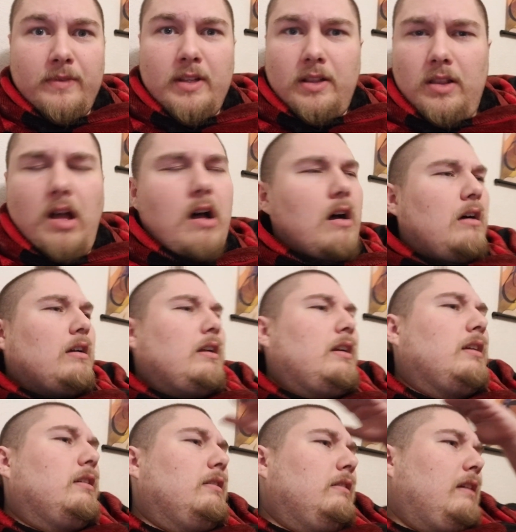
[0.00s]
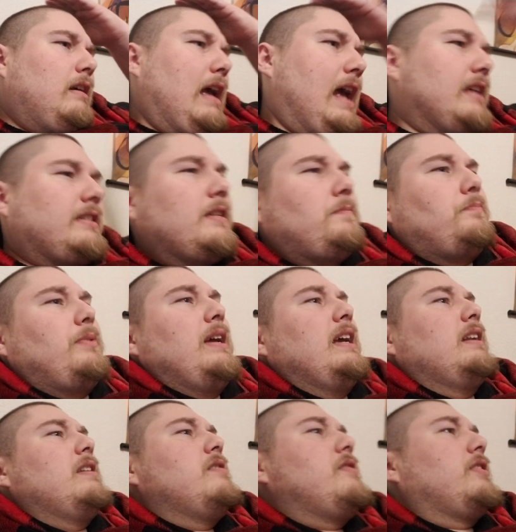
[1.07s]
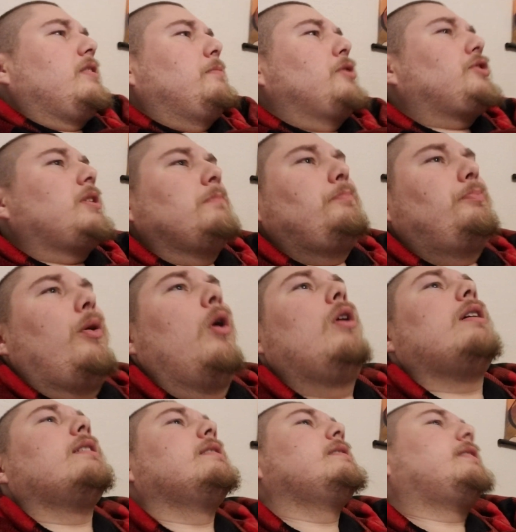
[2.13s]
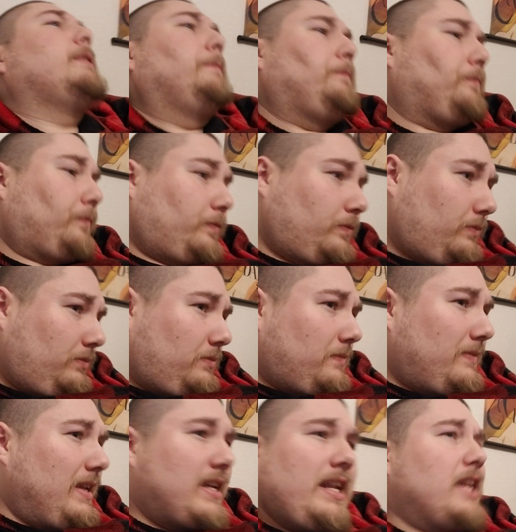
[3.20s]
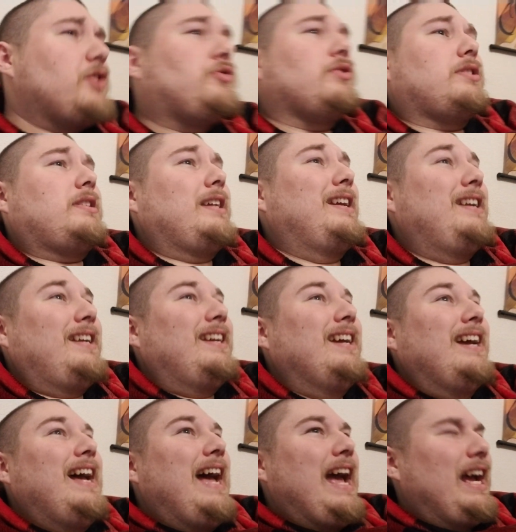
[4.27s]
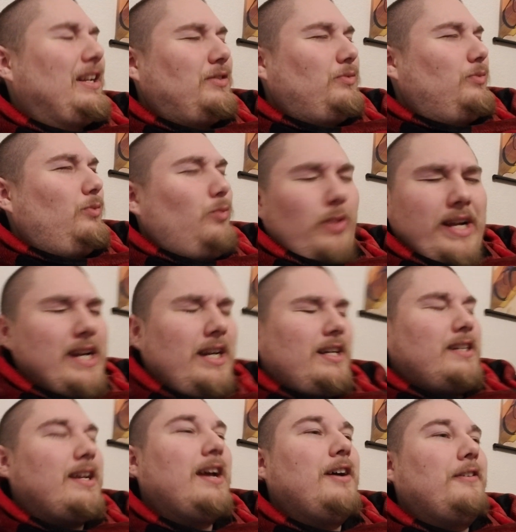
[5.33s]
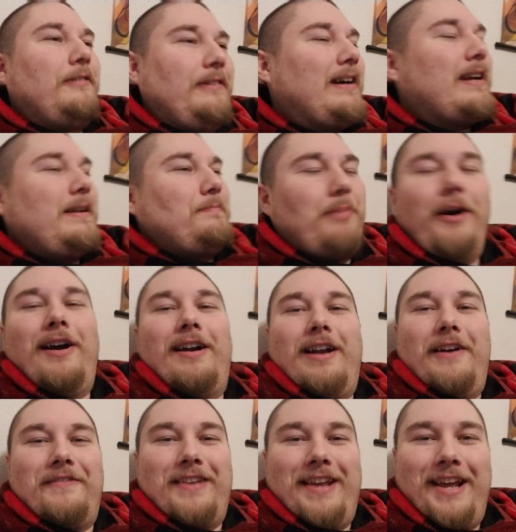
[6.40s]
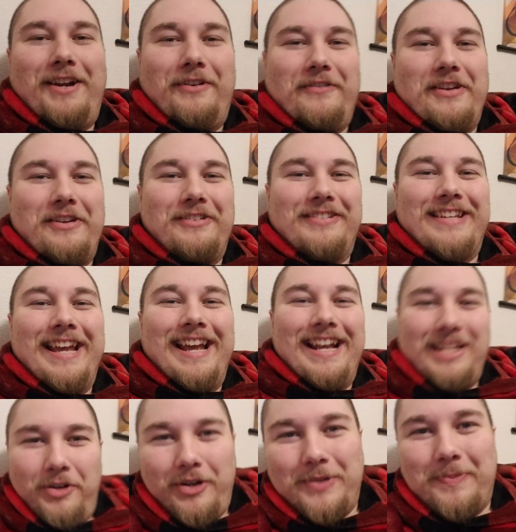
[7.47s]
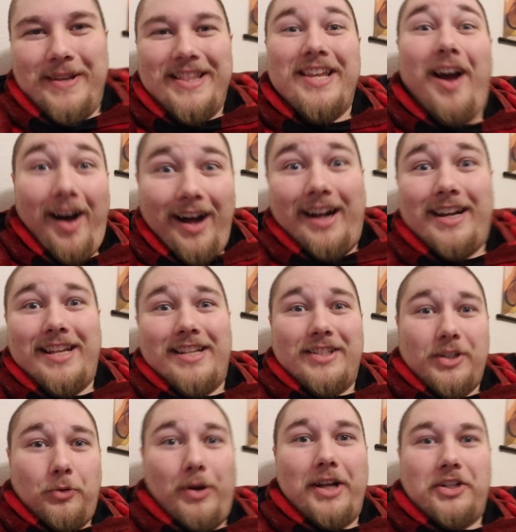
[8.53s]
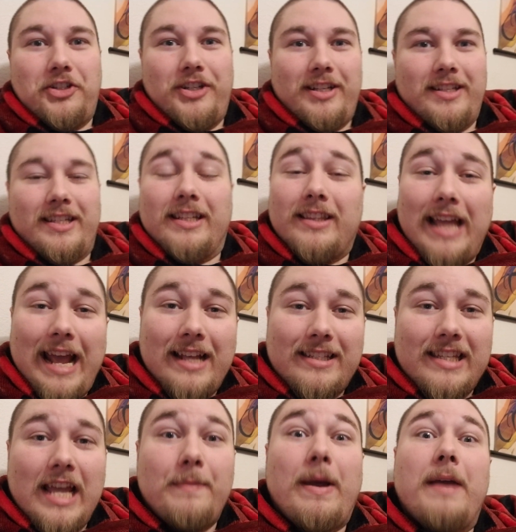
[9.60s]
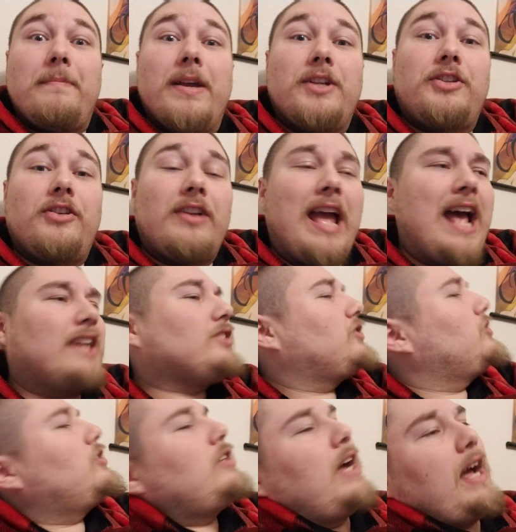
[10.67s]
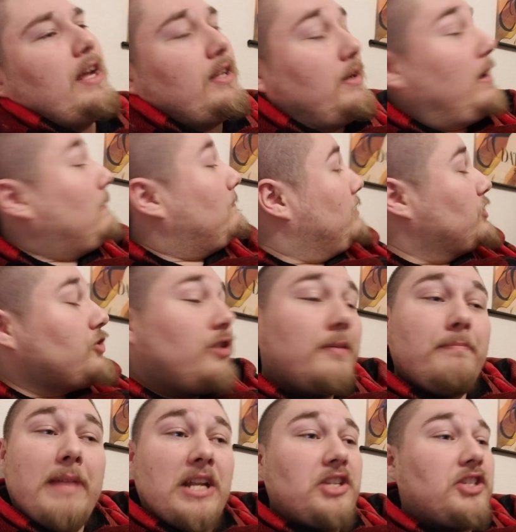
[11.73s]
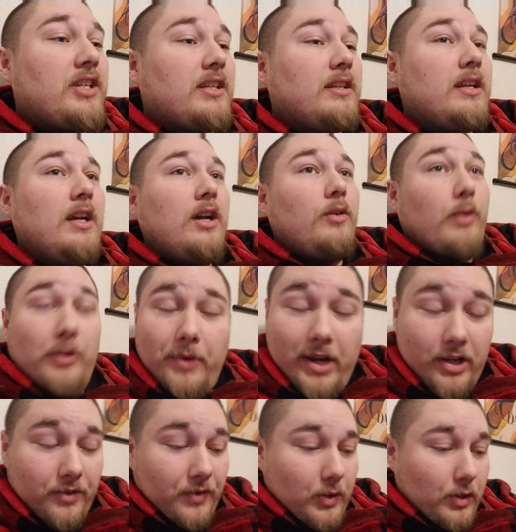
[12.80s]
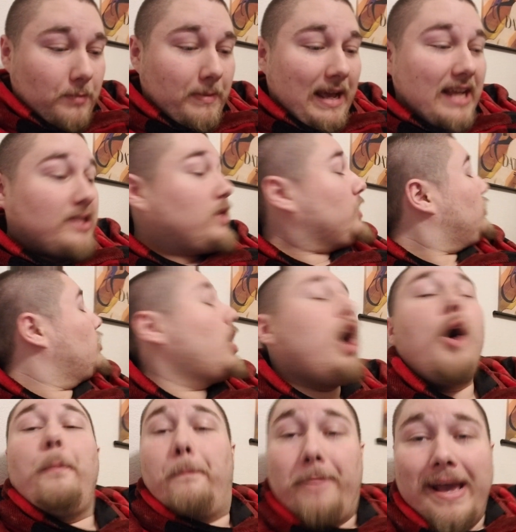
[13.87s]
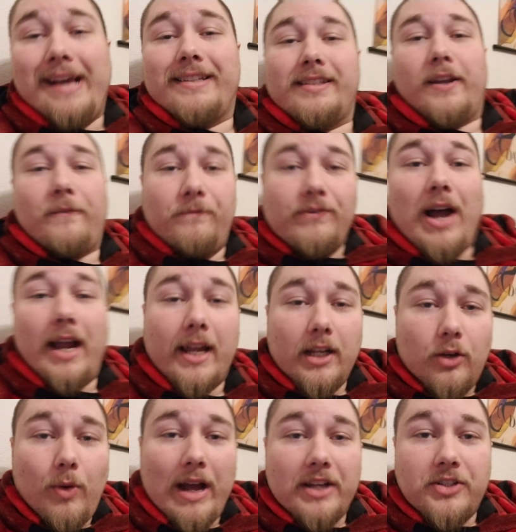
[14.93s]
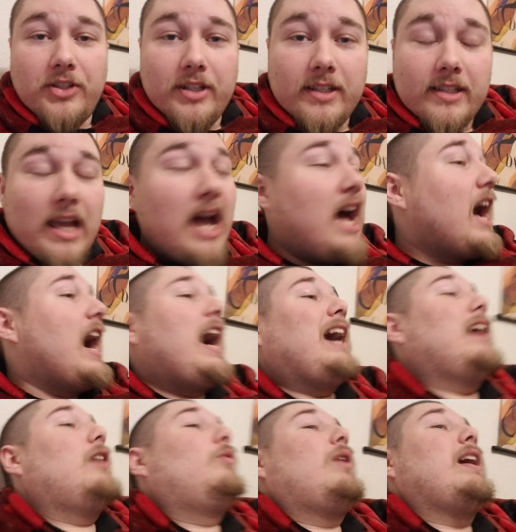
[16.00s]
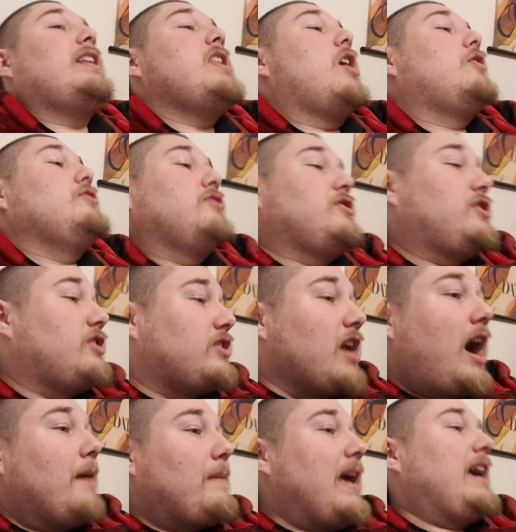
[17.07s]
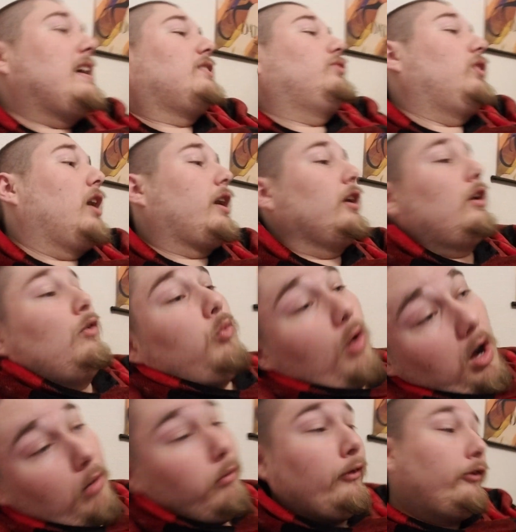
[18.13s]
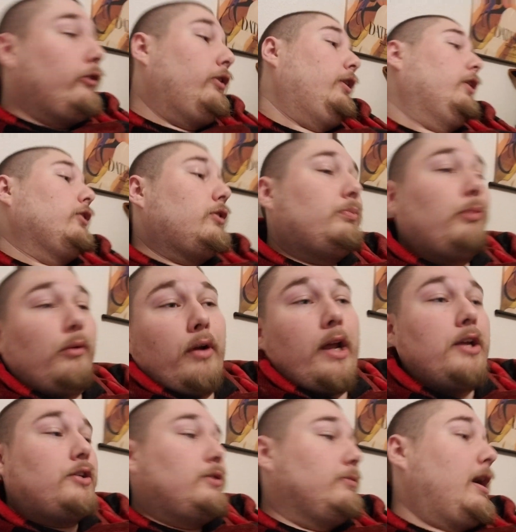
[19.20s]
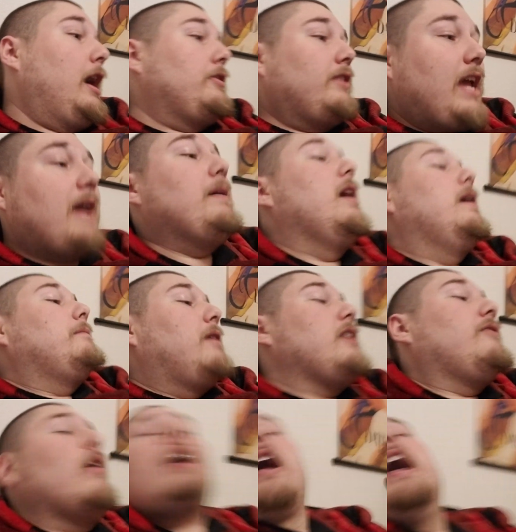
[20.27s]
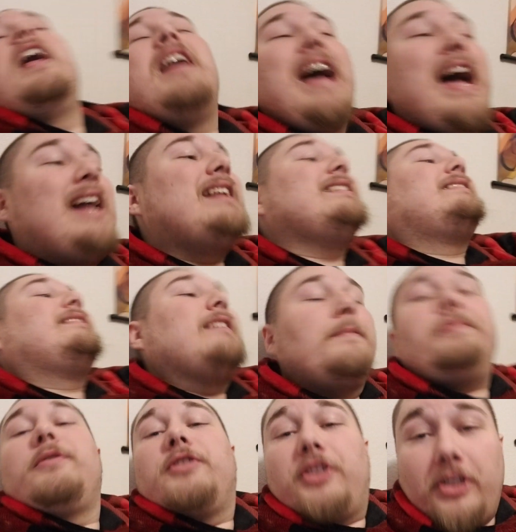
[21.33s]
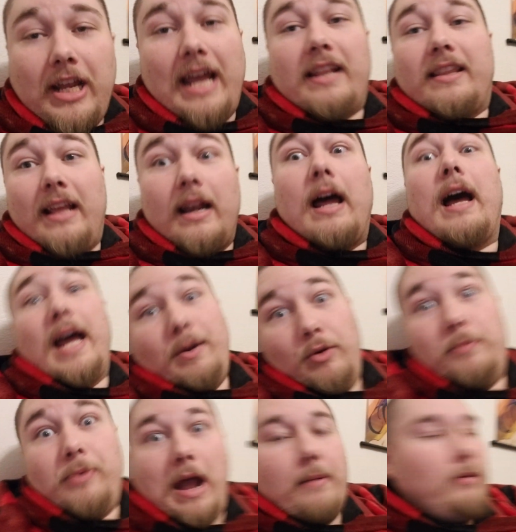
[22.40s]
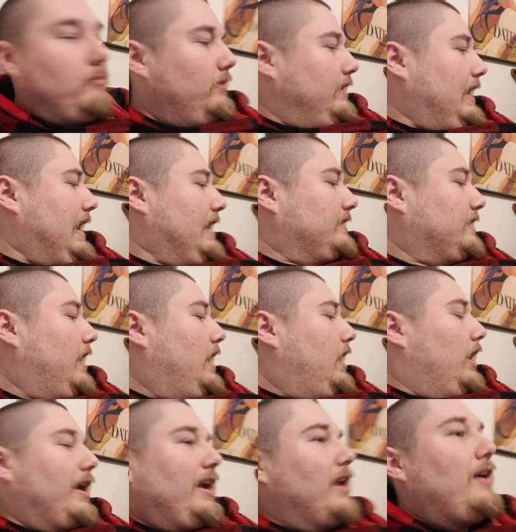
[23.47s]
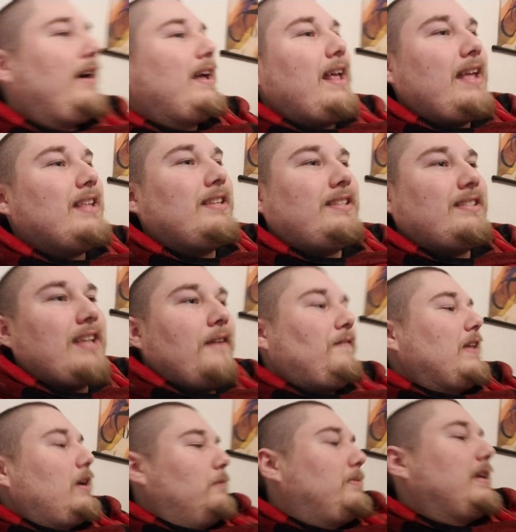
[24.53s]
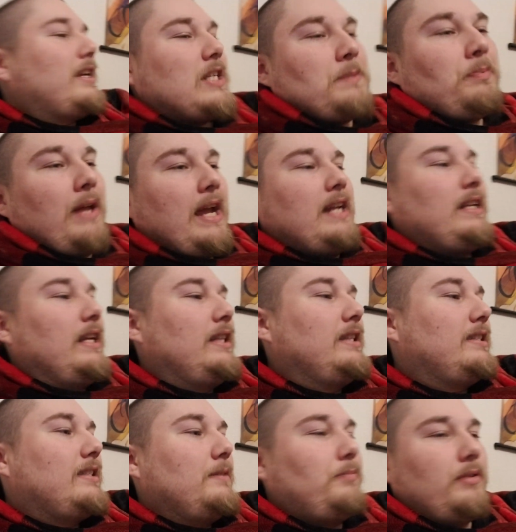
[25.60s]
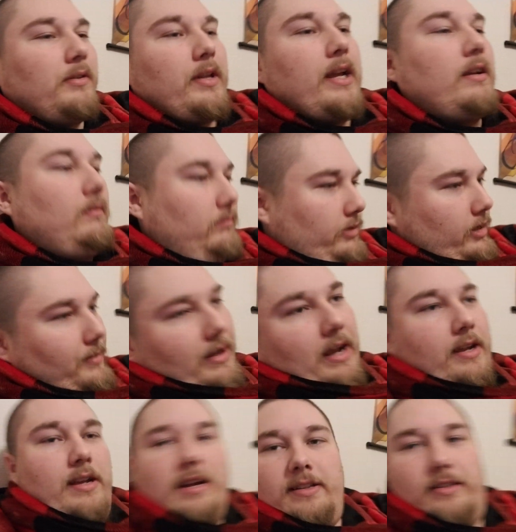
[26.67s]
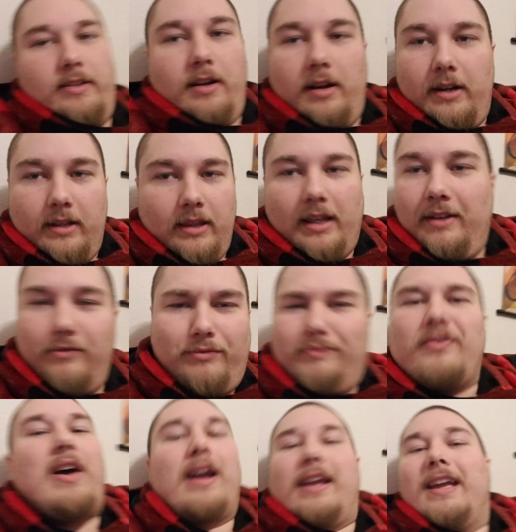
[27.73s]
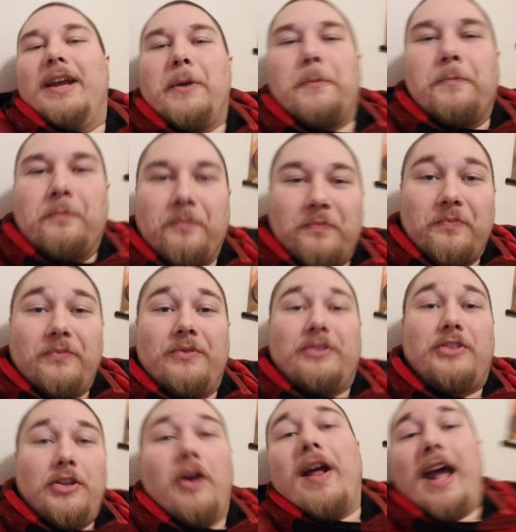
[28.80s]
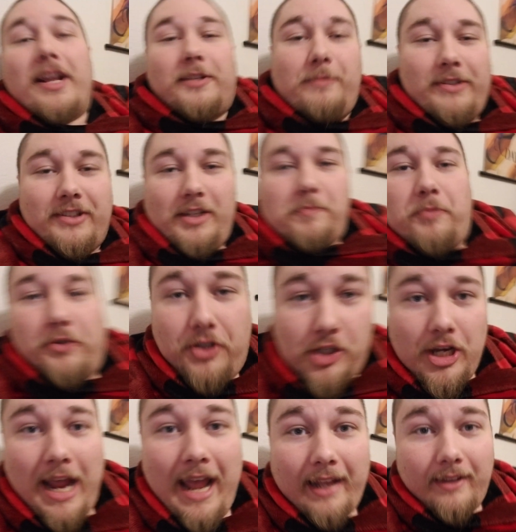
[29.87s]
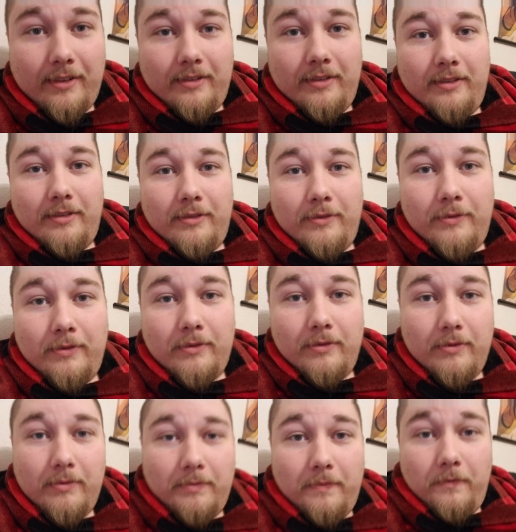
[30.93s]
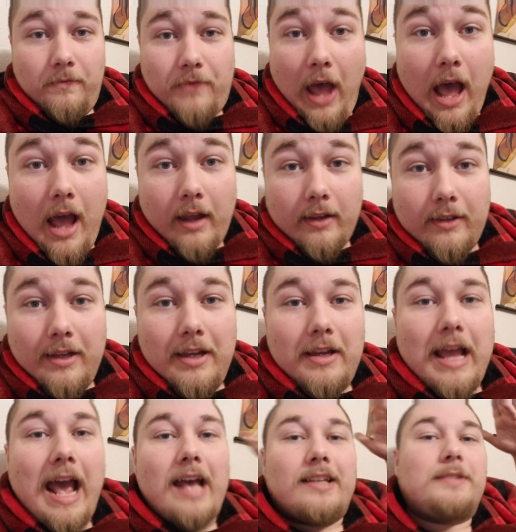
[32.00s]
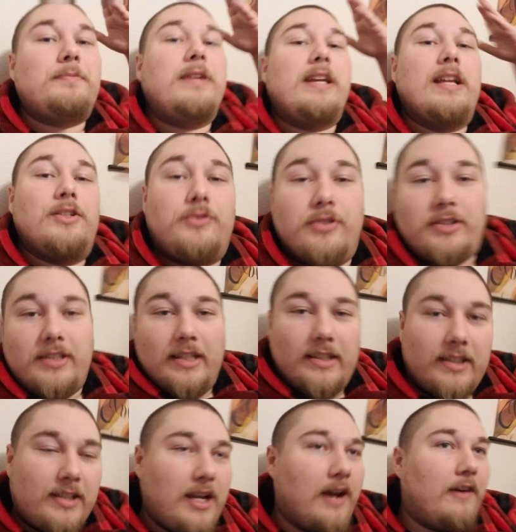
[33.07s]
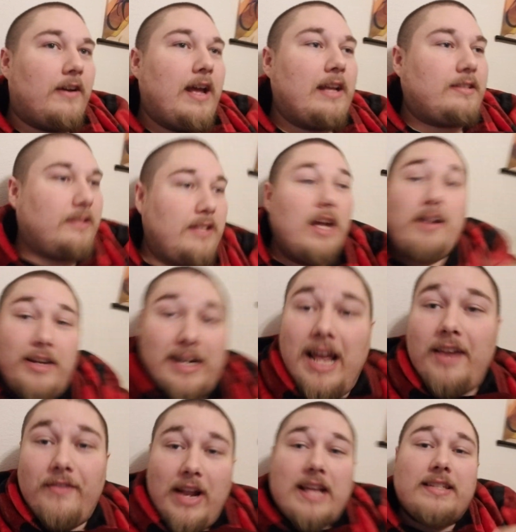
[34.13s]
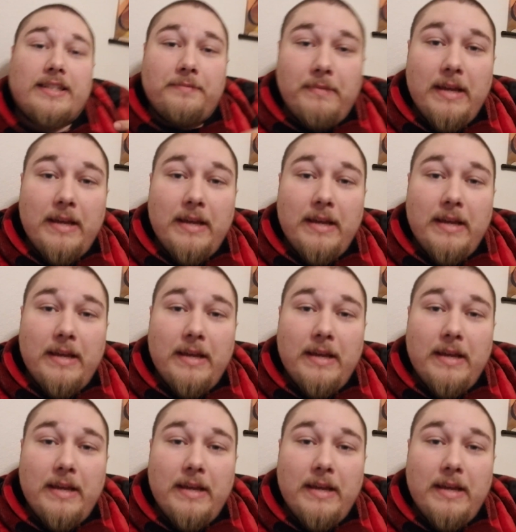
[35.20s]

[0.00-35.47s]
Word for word: long has it been that the most important and interesting and weird fucking part of the interviews has always been the audience questions. And last time I made sure to ask, I made sure to mention when we were interviewing Basket, no basic fucking questions. I want no dumbass fucking, what was the inspiration behind the game? Motherfucker, that is simple shit that I will probably ask. Or, you know, stuff that'll be explained in simple, like, tell me how you got started. Like, fuck. Don't ask me simple shit. Fuck. Ask me interesting stuff. No, you're not even asking